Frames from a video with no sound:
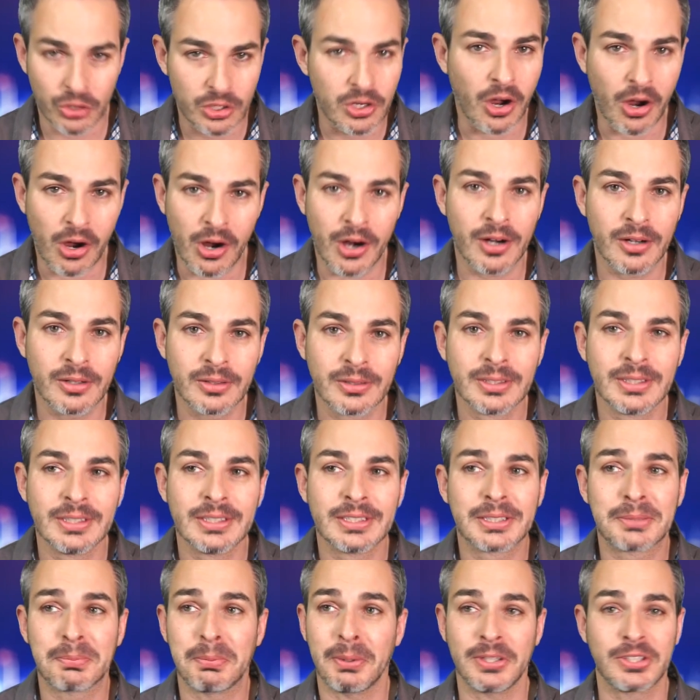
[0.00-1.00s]
car,
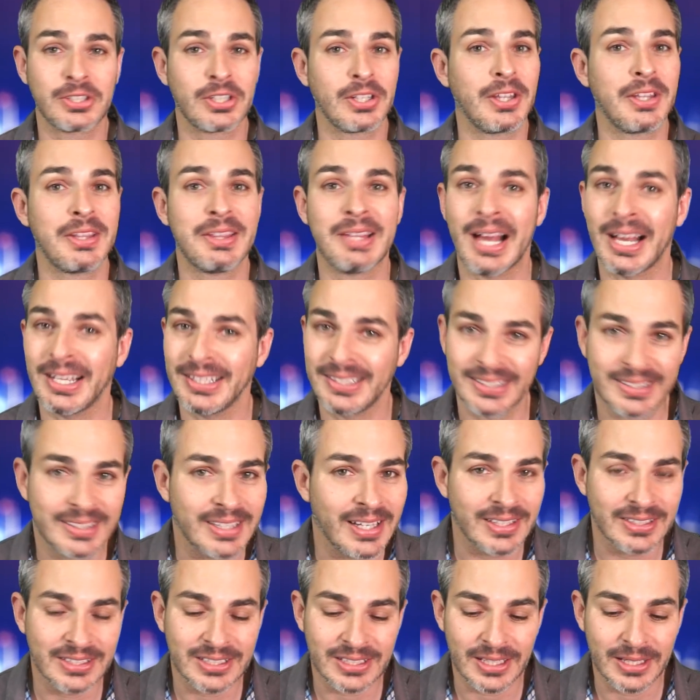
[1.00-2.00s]
especially a nice
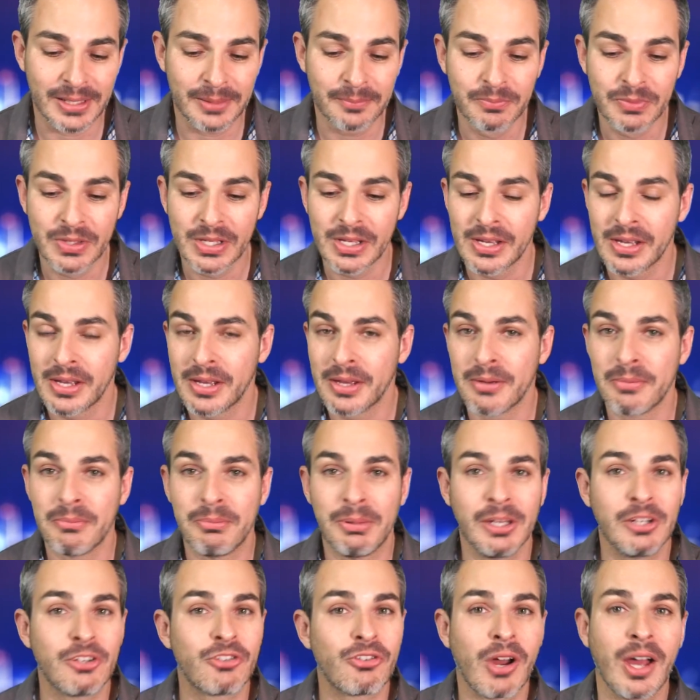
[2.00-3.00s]
Tesla,
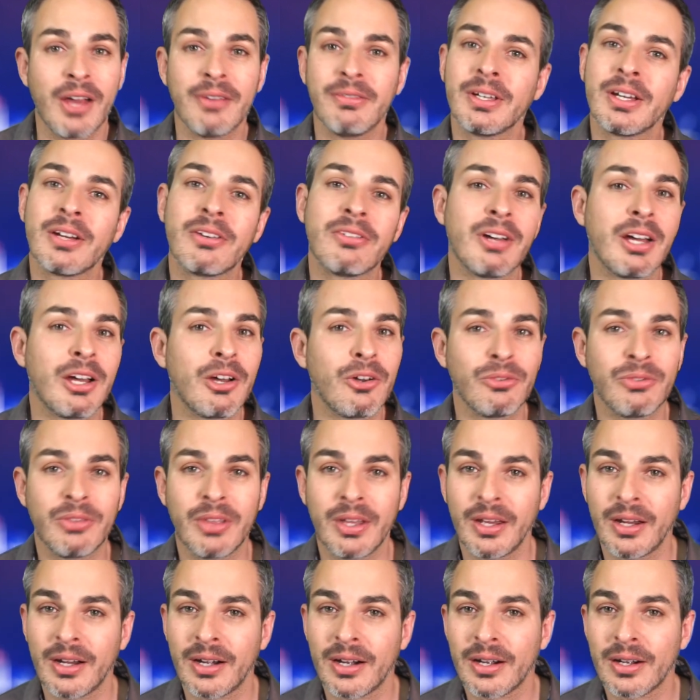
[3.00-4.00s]
be driving around
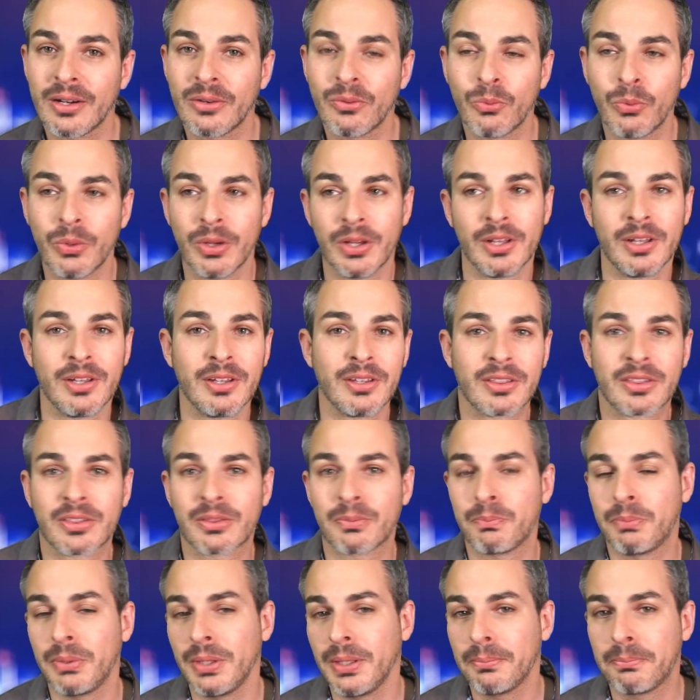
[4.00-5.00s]
there
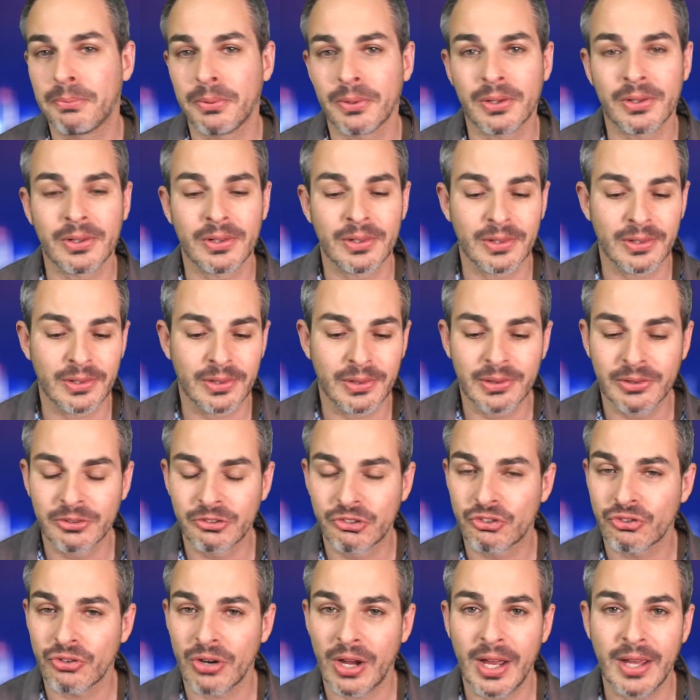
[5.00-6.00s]
with people
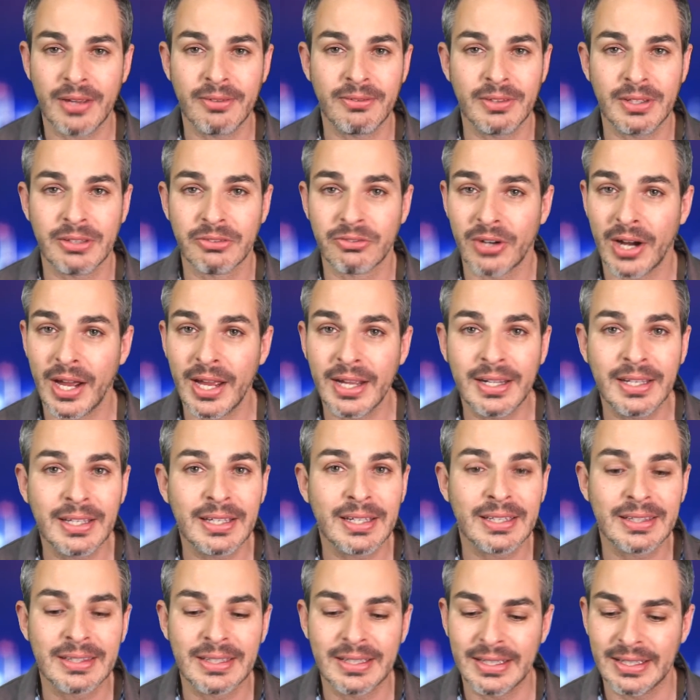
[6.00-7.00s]
driving, riding
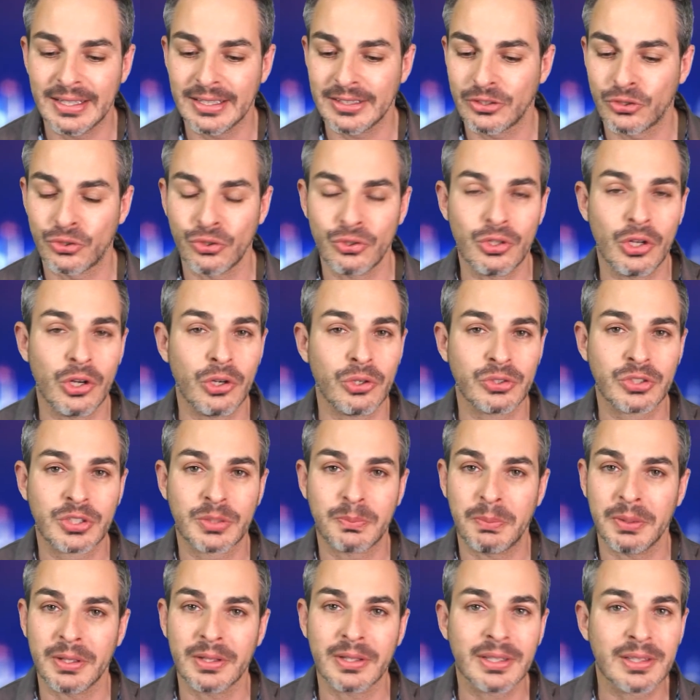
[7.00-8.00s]
in it, who knows,
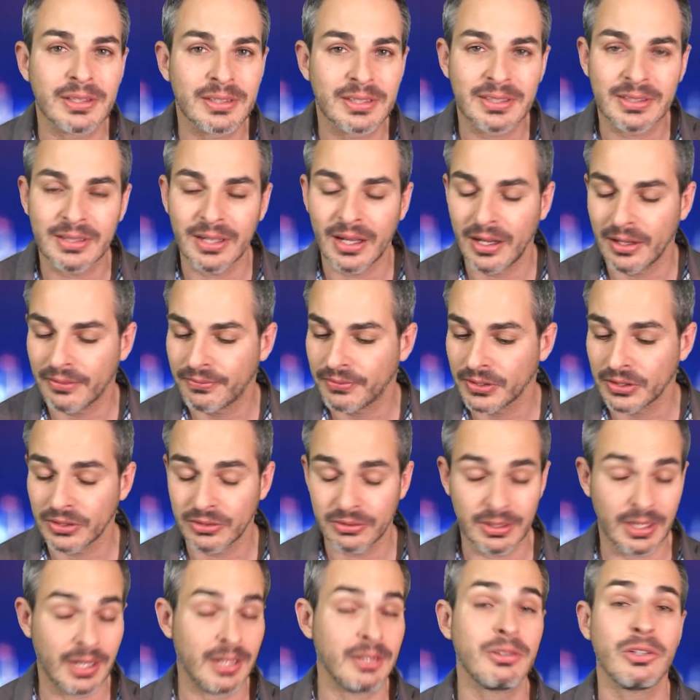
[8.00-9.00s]
spilling stuff,
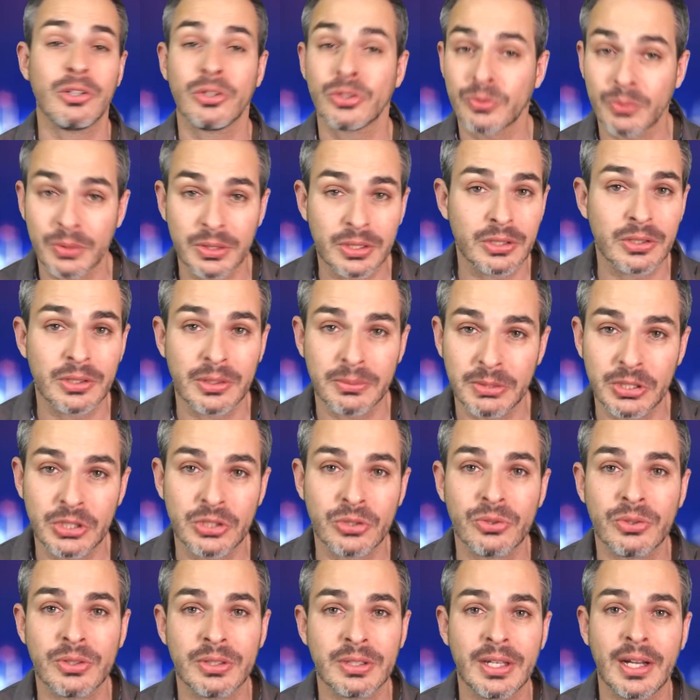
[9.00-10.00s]
and God knows what they're going to be
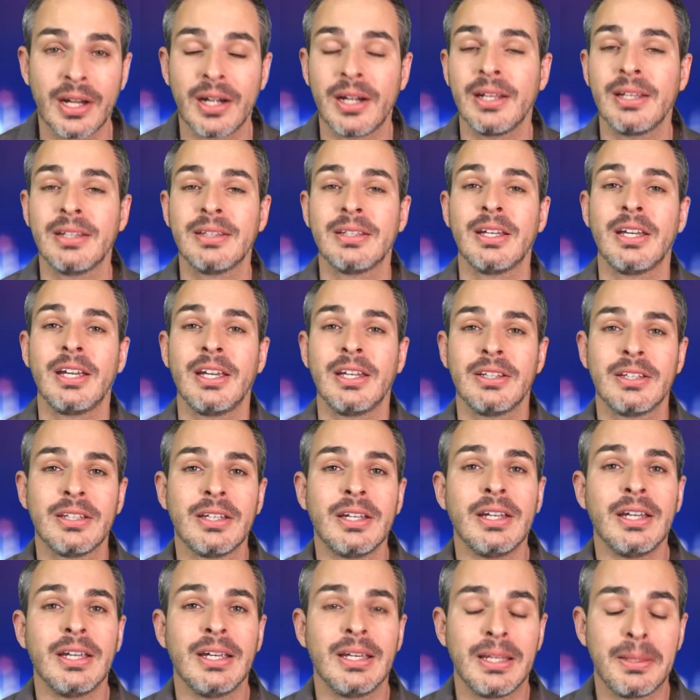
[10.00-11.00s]
doing there in the
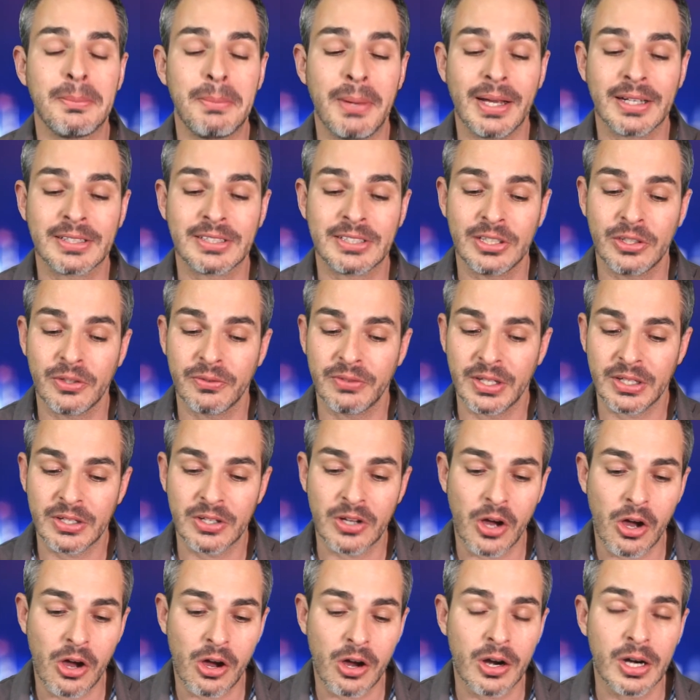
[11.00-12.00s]
backseat of the
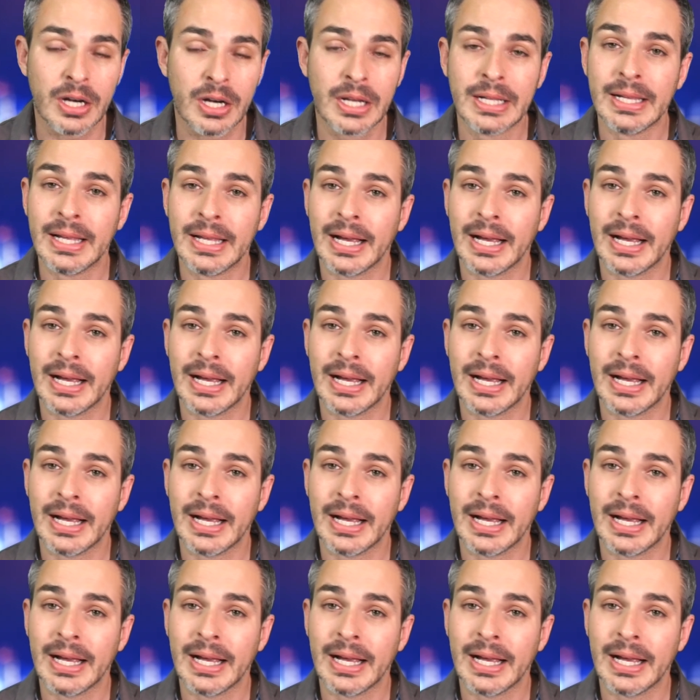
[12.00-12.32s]
car.